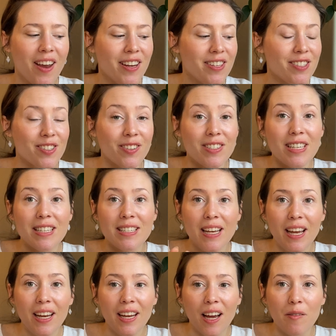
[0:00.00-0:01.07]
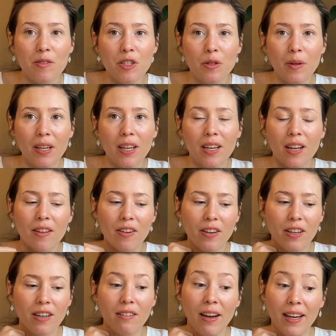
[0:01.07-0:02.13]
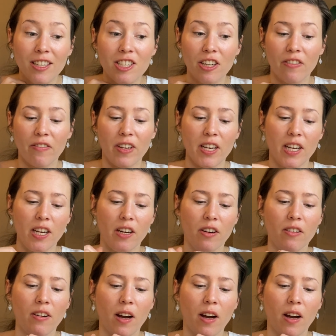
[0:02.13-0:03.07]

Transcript: So today I'm doing another collection video.